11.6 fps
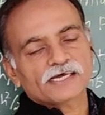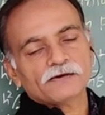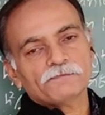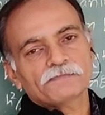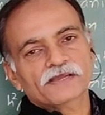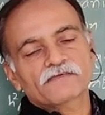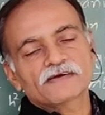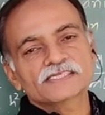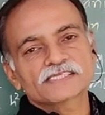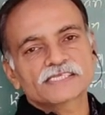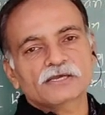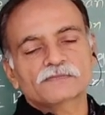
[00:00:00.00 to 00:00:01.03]
the
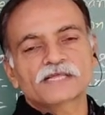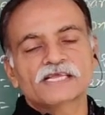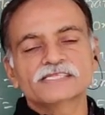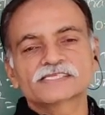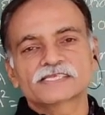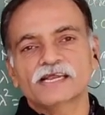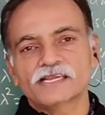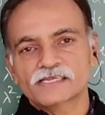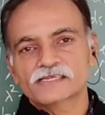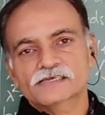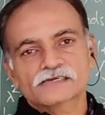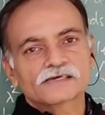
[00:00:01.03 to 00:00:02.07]
frequency of the
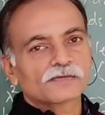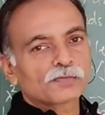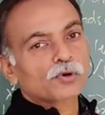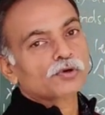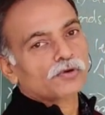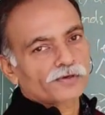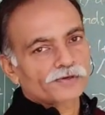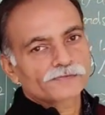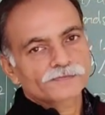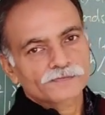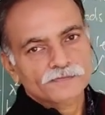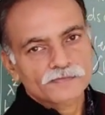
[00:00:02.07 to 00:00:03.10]
incident photon.
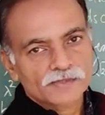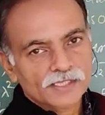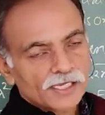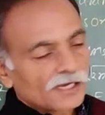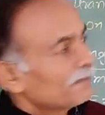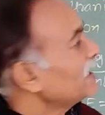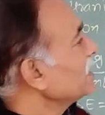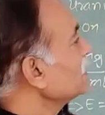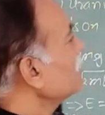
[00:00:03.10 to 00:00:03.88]
But here